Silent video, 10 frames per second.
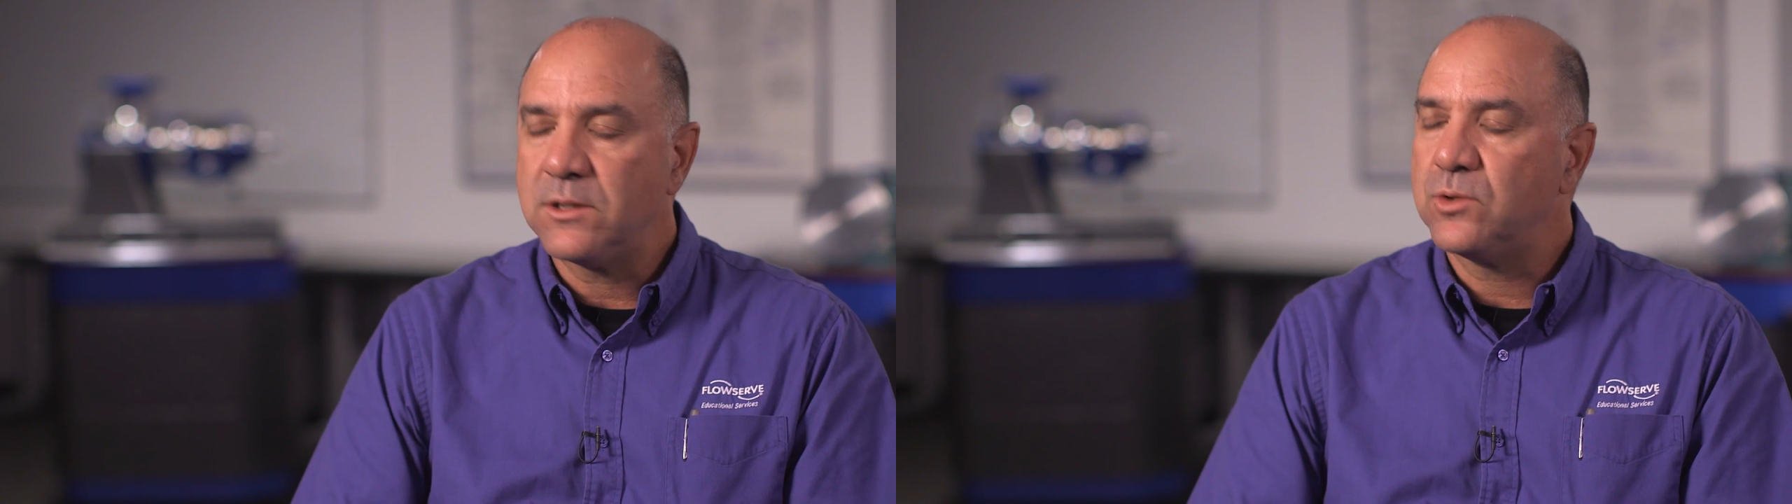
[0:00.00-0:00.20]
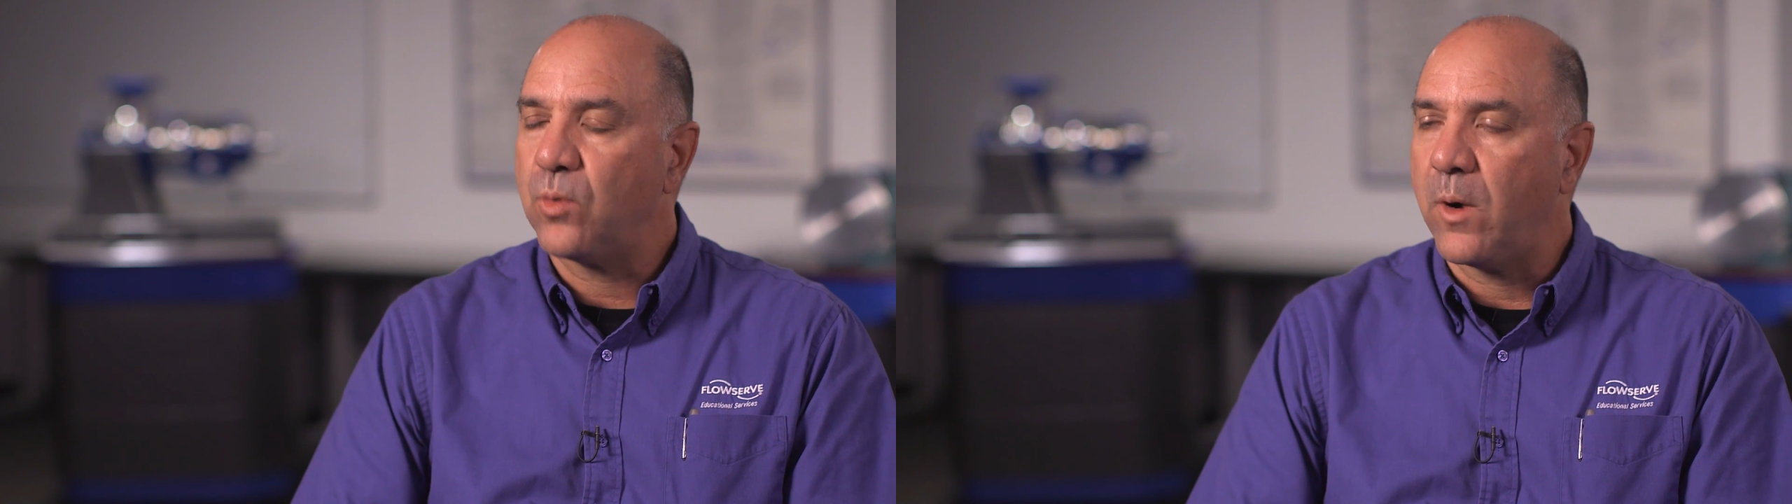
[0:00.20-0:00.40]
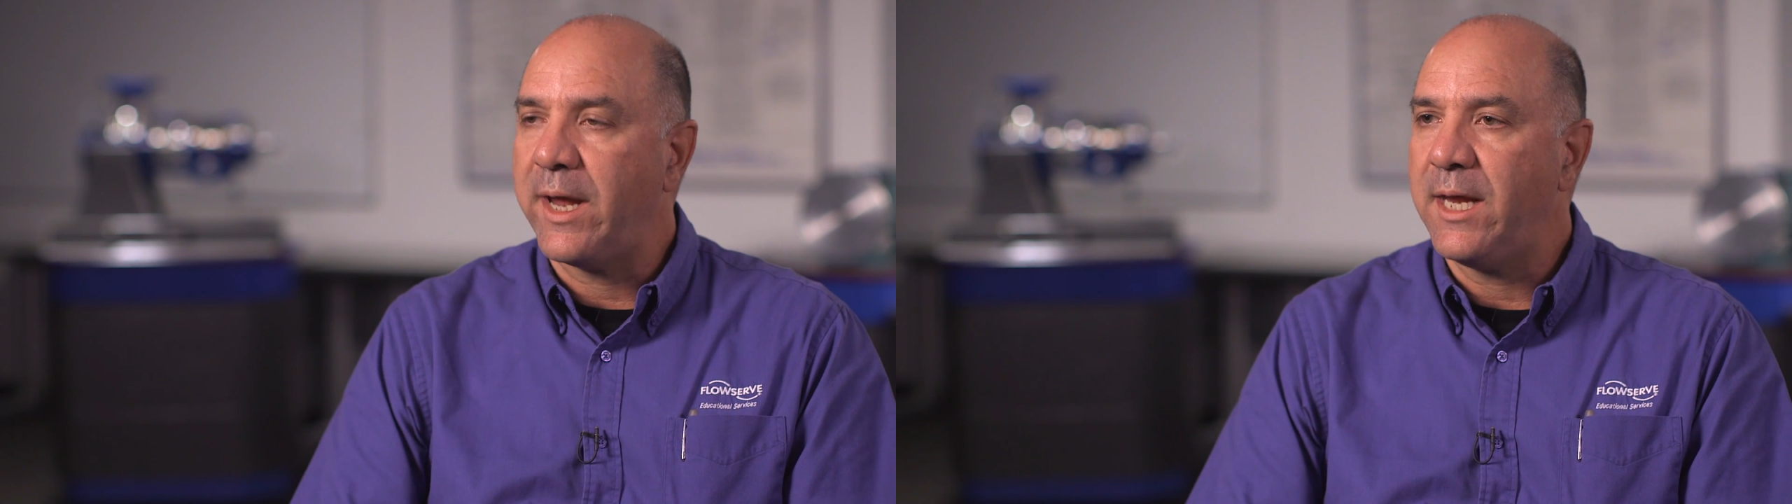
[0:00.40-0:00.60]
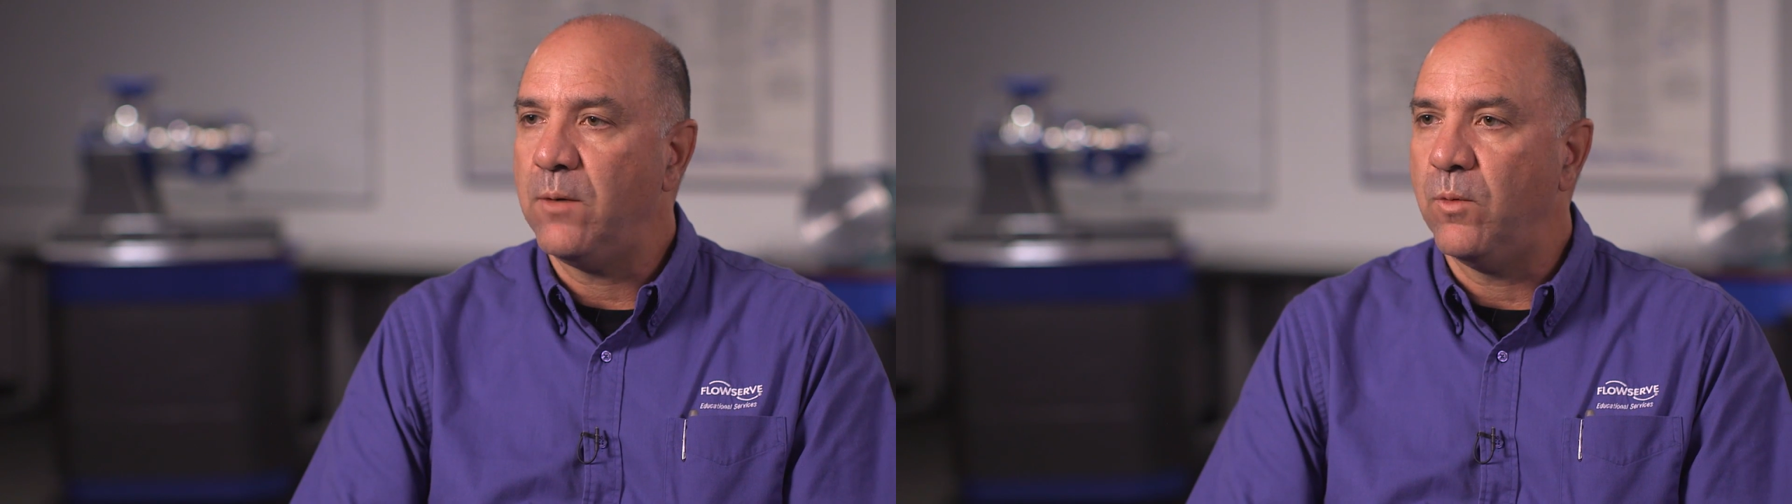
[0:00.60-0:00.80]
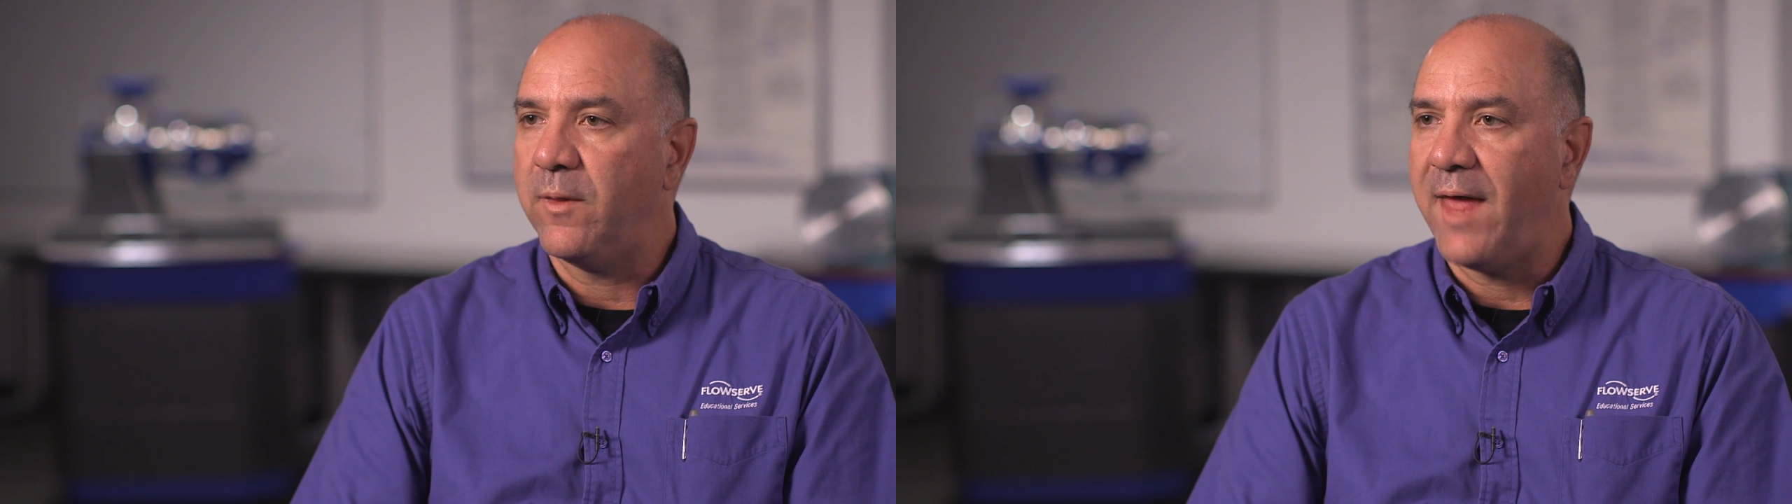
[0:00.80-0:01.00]
to
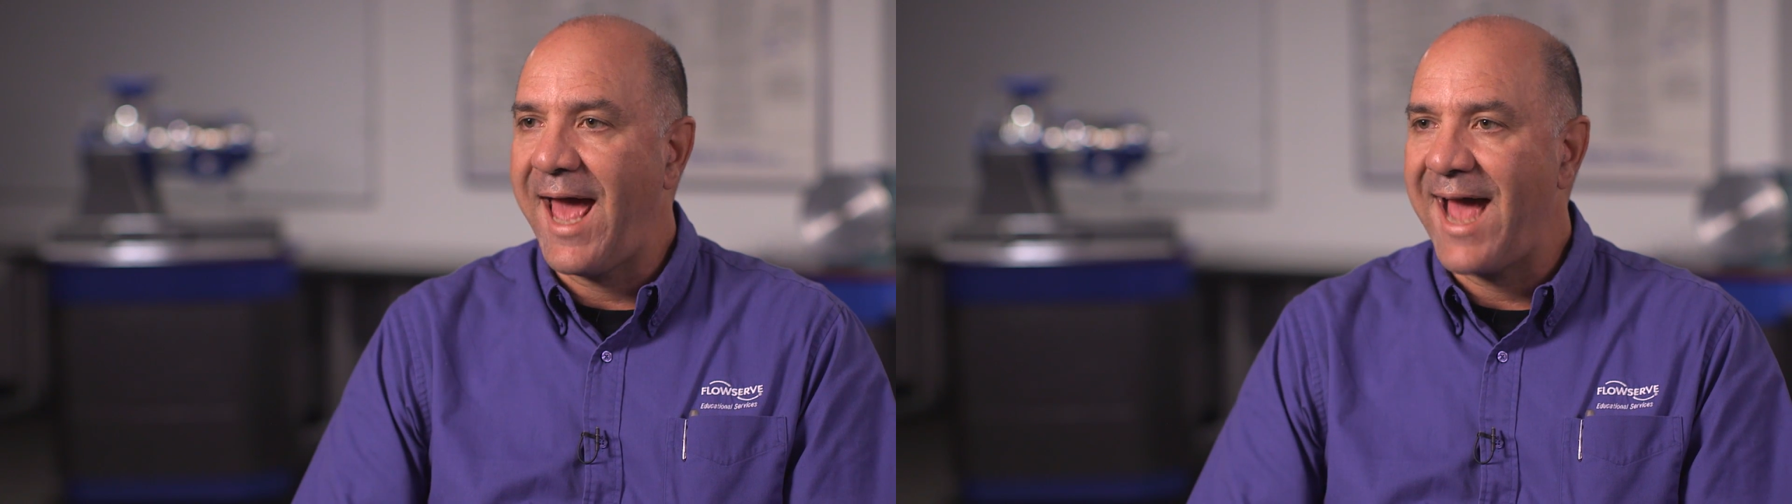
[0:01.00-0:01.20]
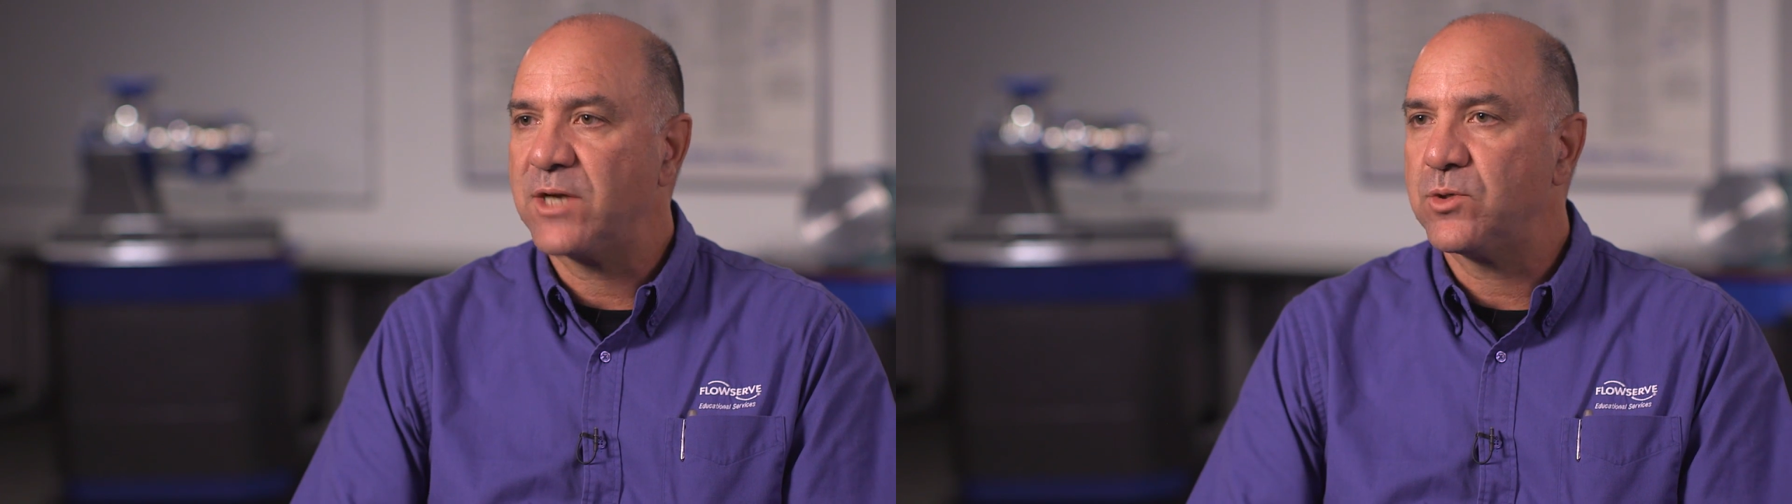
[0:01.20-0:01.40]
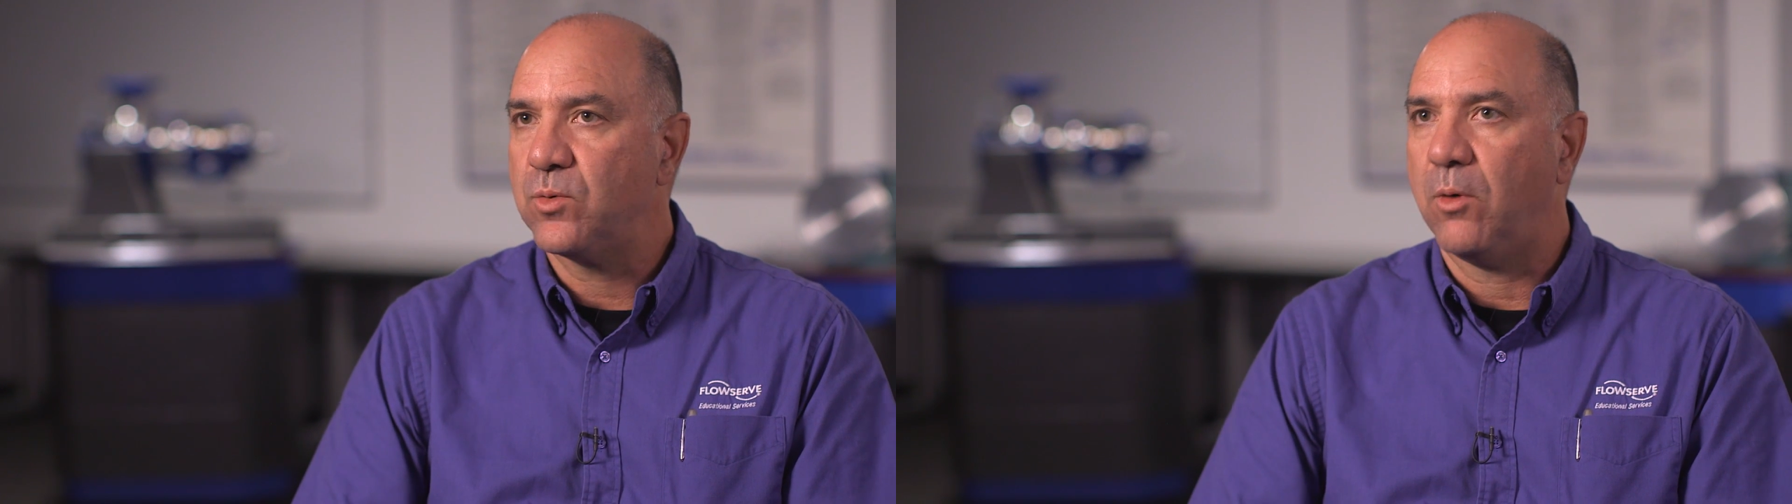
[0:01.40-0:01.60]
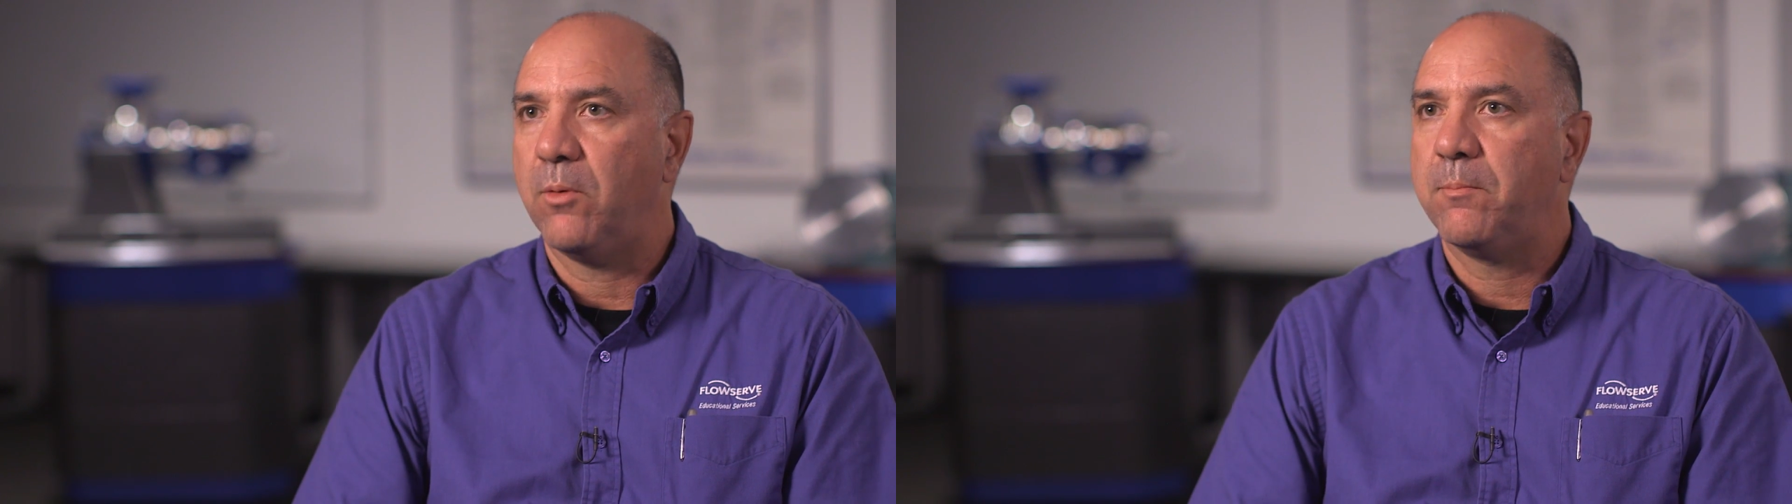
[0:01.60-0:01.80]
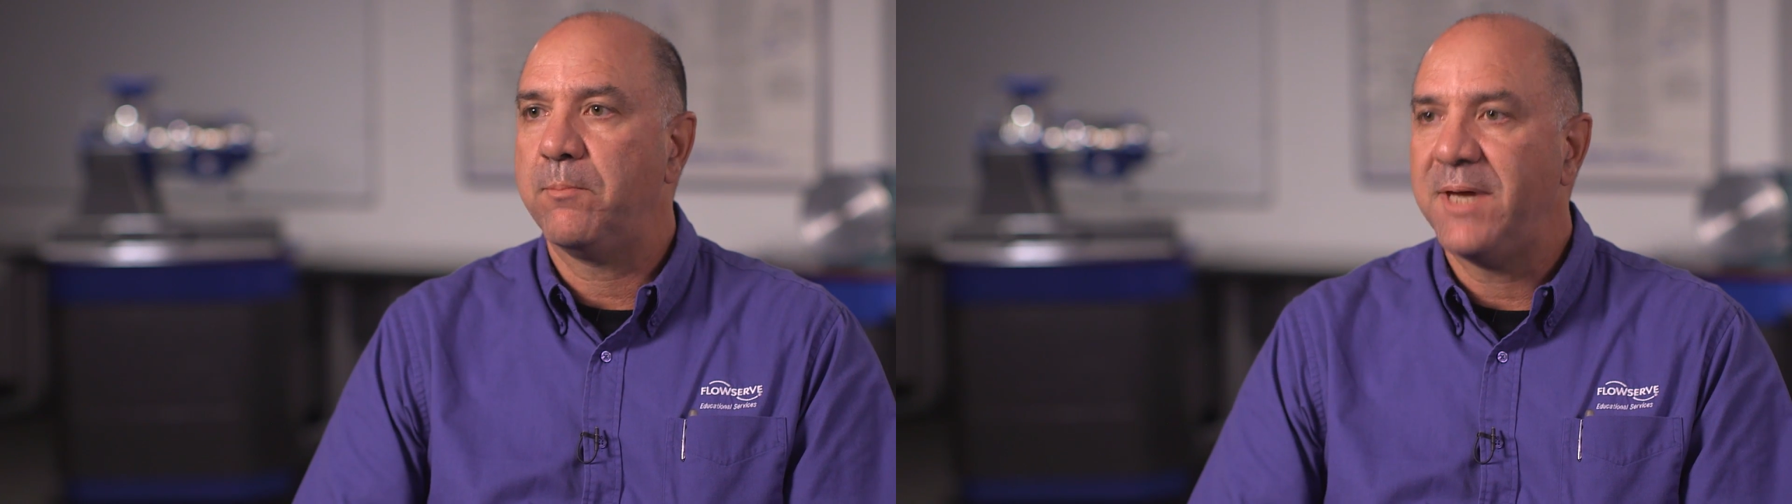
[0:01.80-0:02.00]
train with actual